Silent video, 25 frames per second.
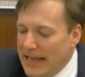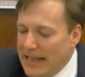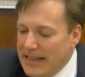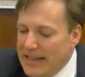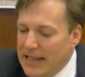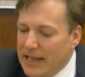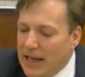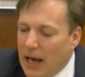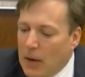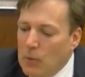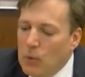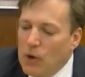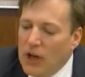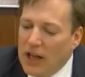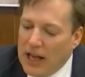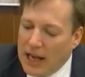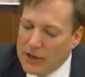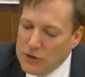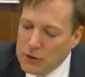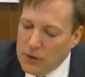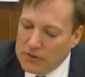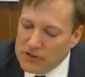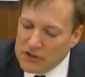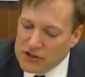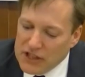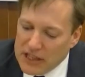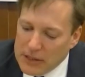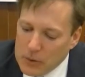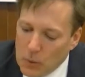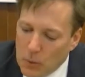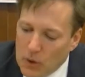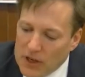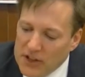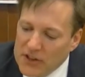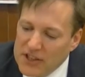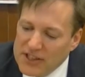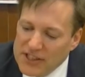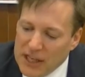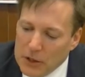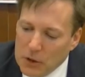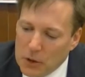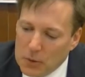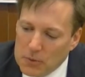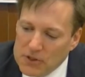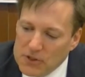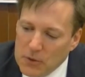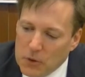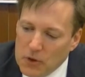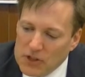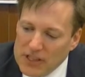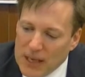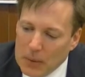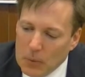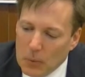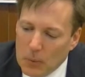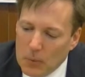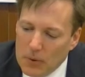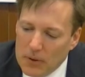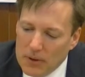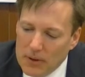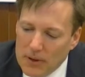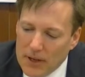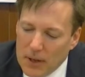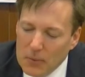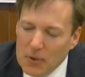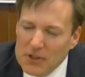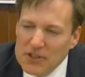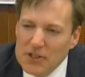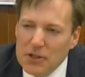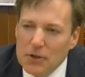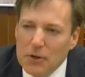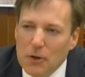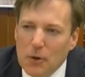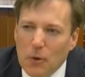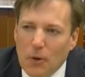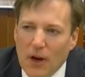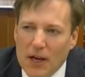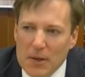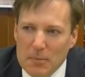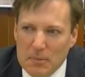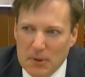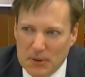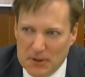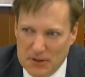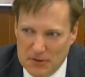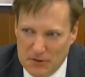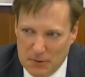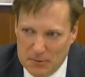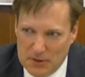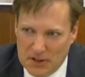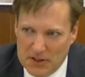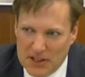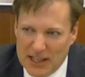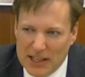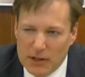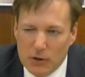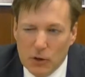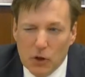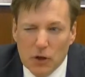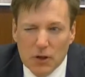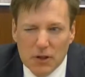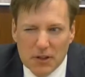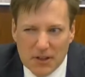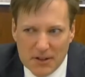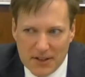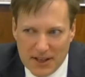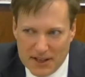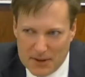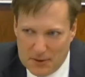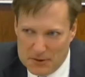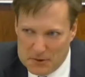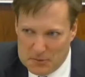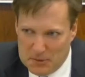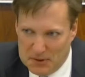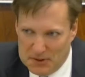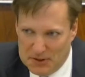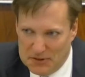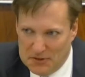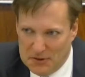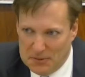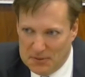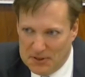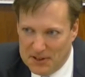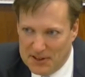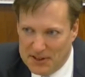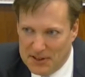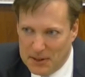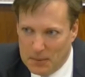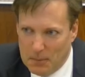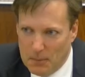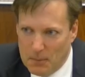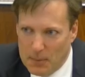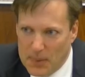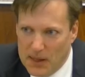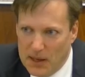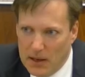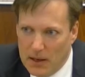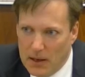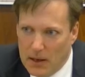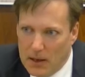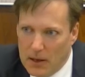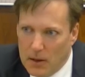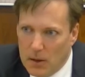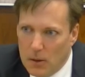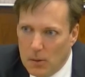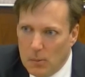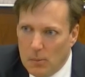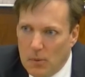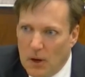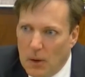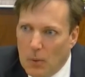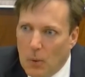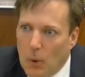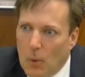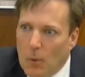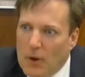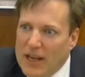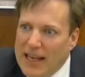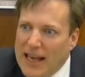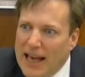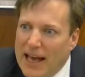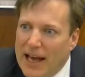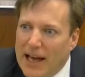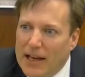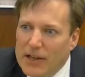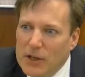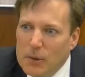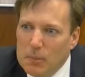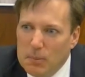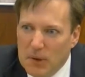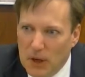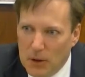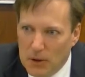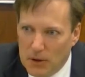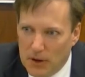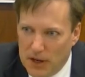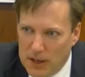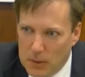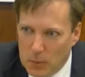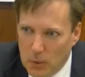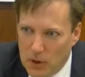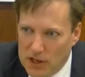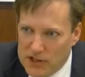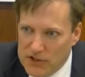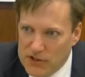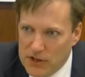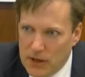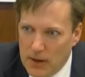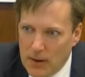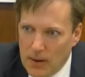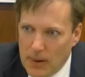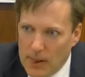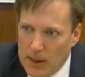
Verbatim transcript: The I will I do have to say that one of the things I learned was of course I, I wasn't quite building from nothing. It looked like I was building from nothing, but what we had in Belgrade was